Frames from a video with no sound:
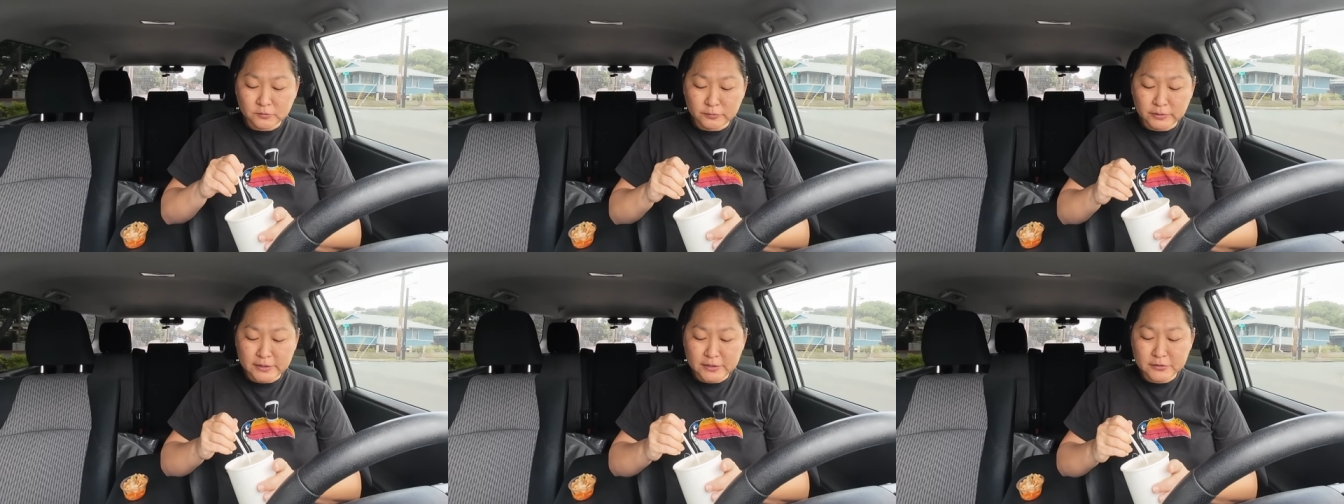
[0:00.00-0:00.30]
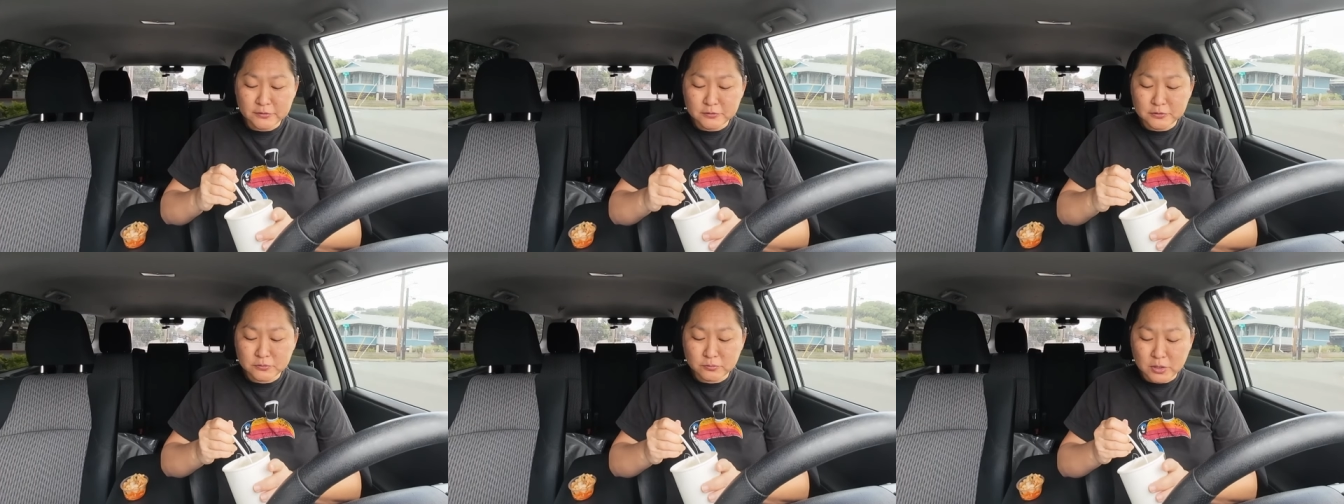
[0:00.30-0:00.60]
really
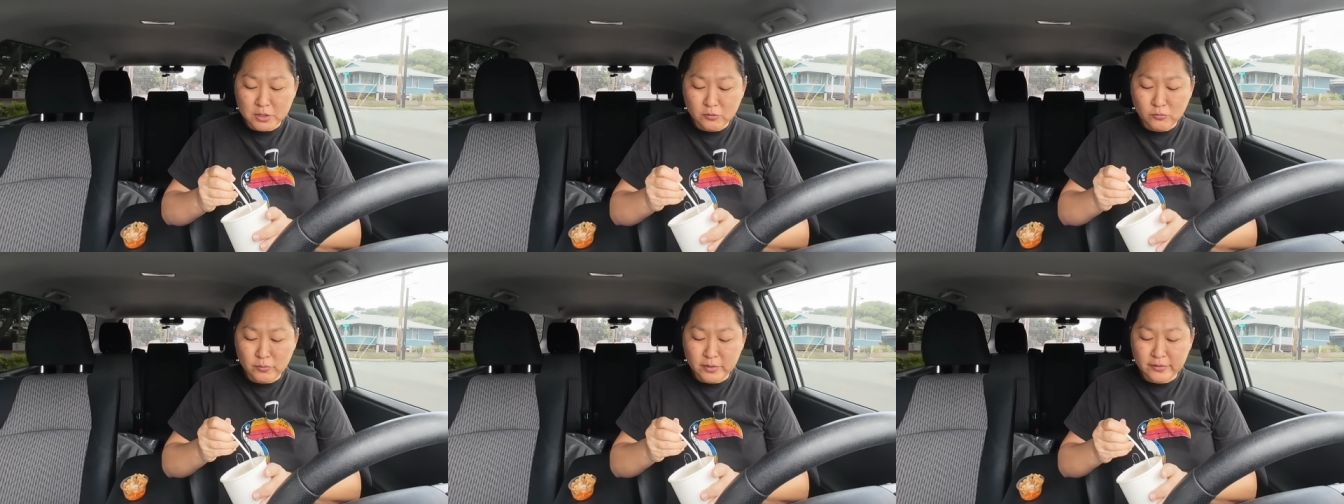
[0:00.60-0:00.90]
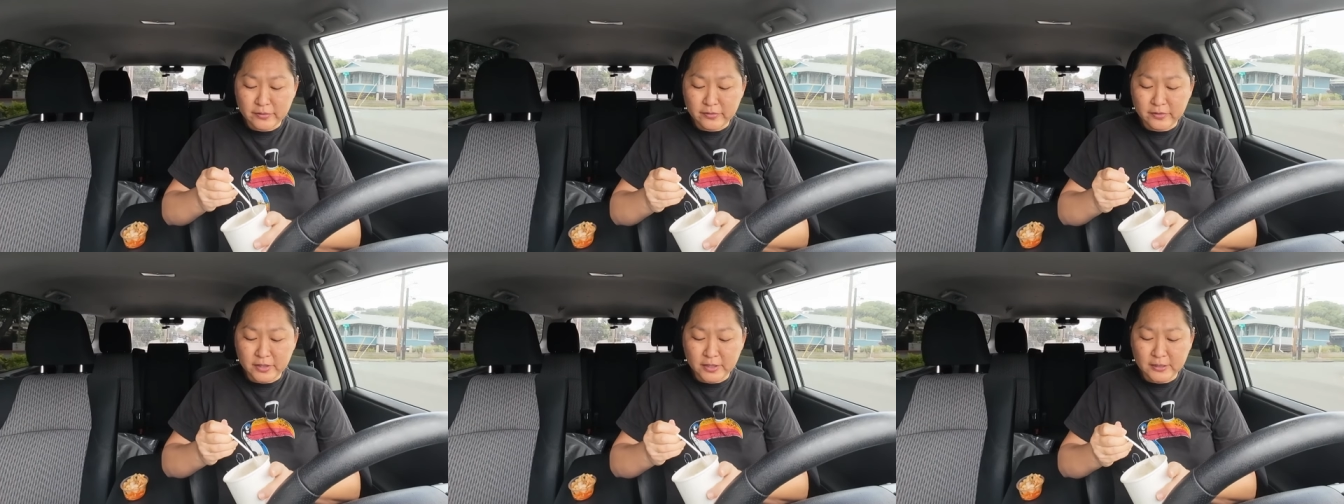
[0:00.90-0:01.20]
goes well
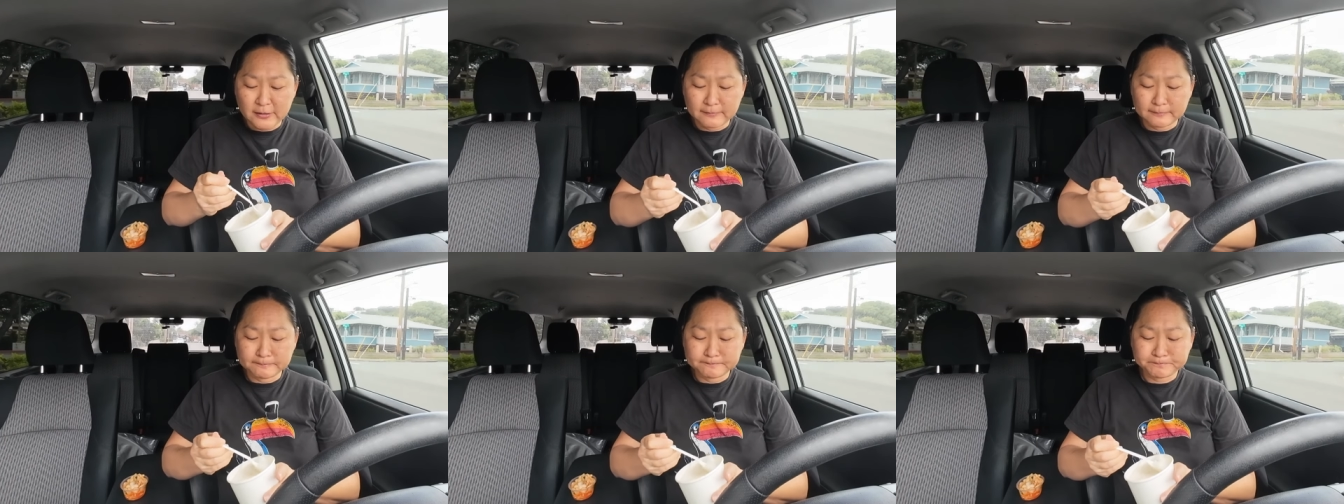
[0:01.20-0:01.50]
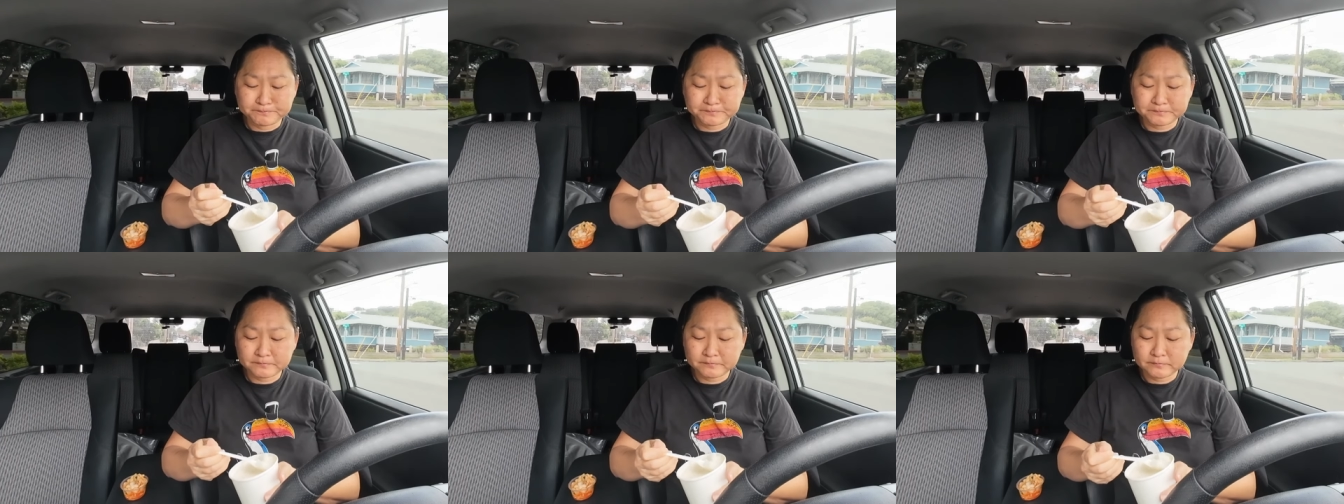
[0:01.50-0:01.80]
with the um,
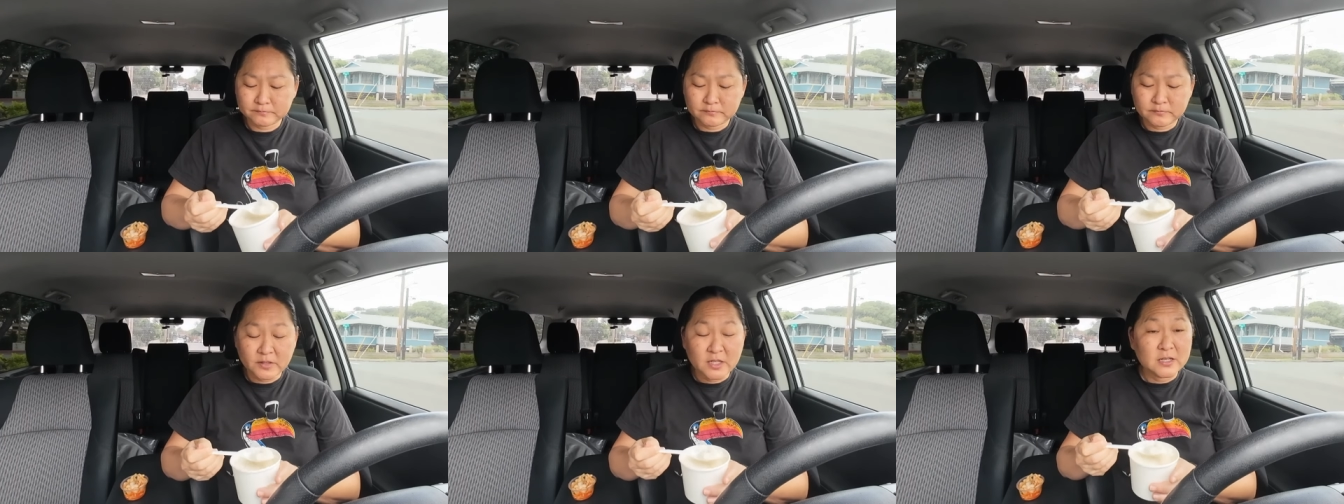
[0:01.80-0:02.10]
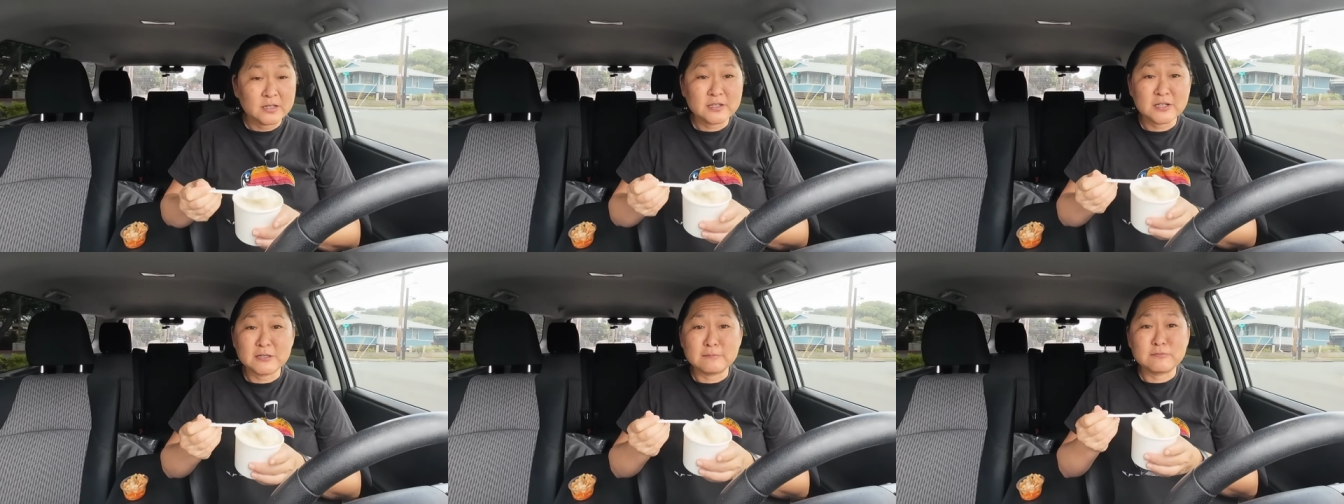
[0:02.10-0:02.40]

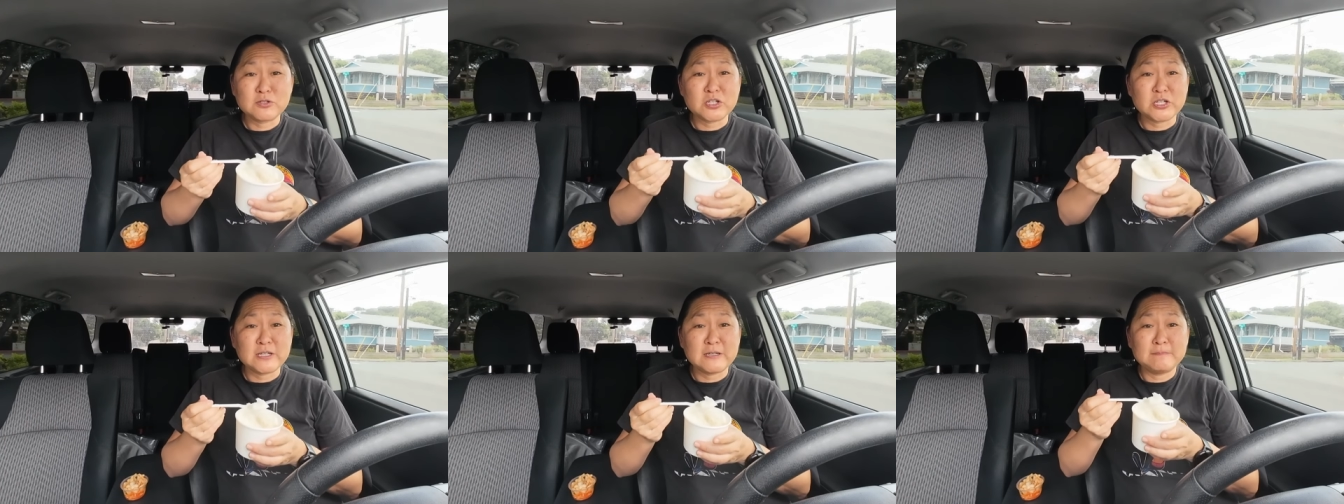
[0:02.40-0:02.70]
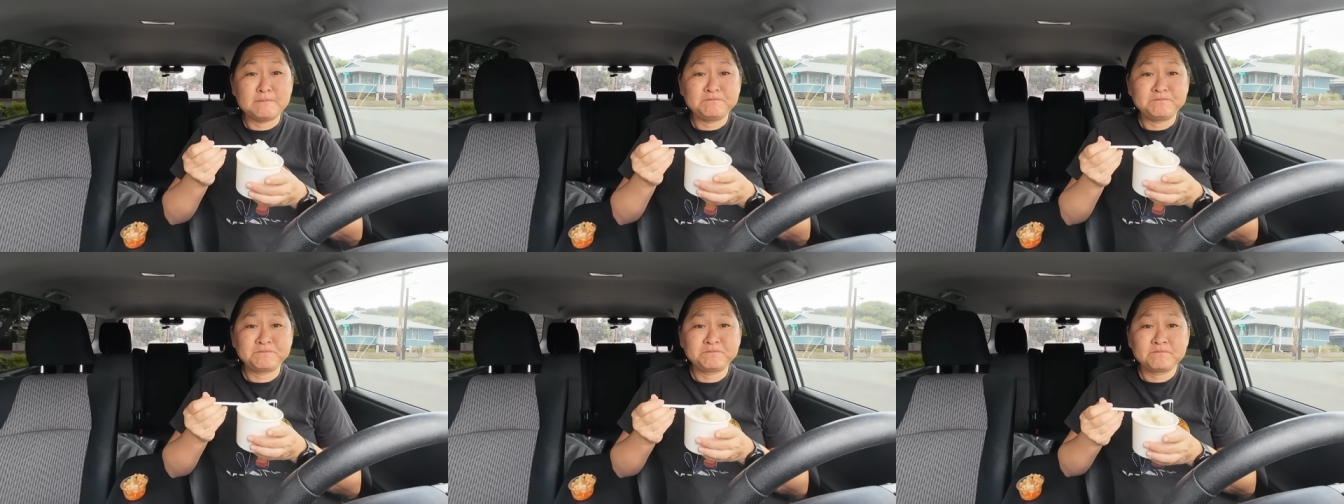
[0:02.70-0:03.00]

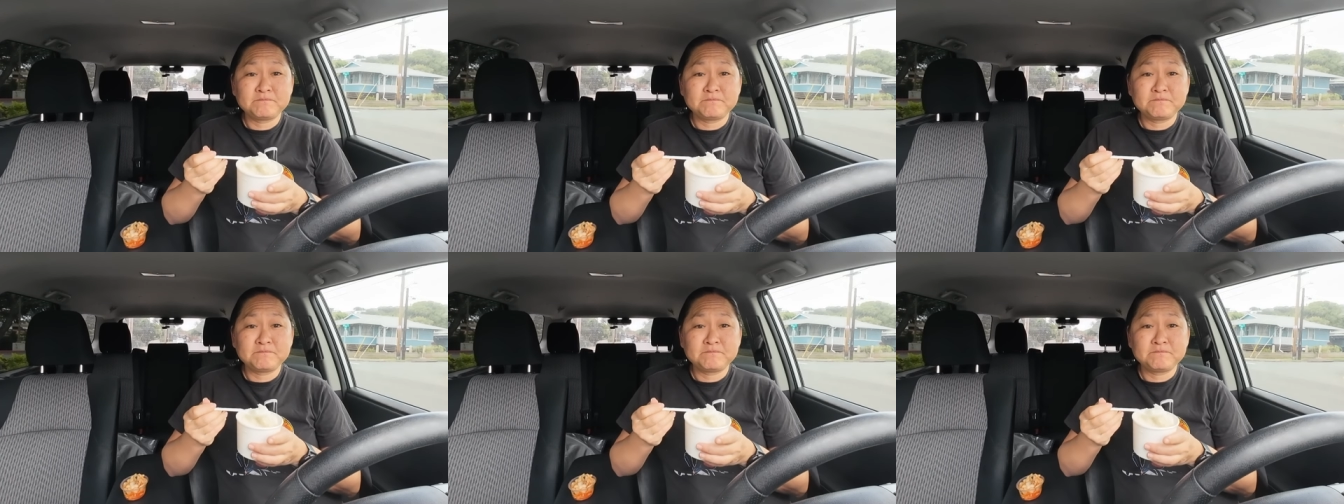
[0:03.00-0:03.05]
kimchi.